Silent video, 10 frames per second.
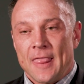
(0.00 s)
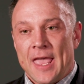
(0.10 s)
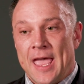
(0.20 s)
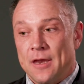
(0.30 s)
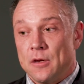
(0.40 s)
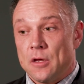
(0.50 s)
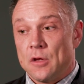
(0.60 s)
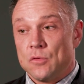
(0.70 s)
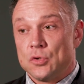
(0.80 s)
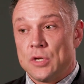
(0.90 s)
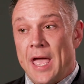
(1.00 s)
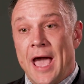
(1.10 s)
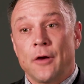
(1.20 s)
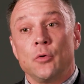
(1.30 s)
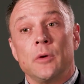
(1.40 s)
And
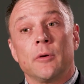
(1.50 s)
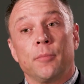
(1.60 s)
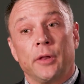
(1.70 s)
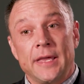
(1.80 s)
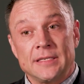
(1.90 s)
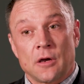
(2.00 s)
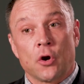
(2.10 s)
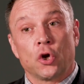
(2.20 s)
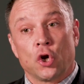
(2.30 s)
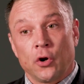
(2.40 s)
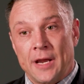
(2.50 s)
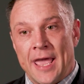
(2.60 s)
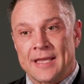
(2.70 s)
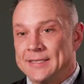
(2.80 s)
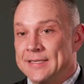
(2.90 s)
how do we replace our current
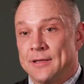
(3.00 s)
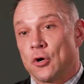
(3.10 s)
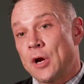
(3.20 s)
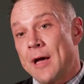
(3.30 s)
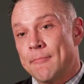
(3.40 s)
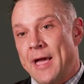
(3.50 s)
assays that are not